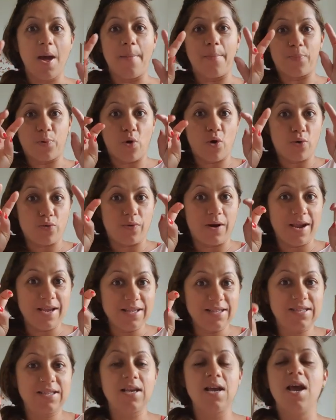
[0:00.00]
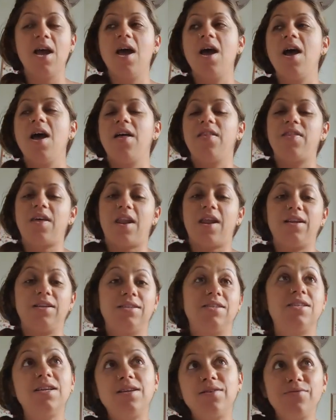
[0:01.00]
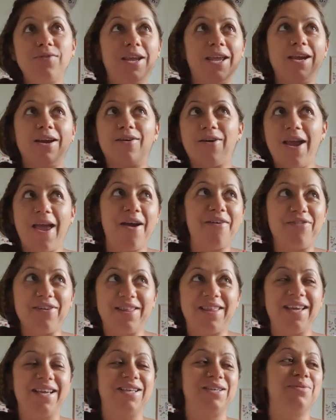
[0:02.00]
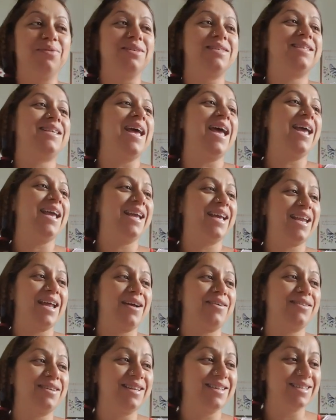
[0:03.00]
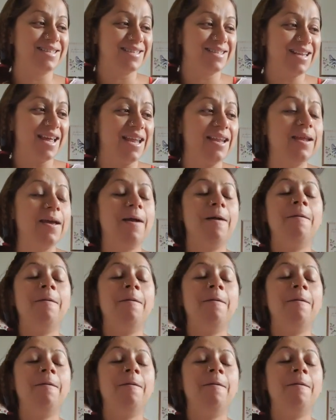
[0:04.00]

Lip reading: progress, that I didn't hear everything she was saying and I couldn't understand.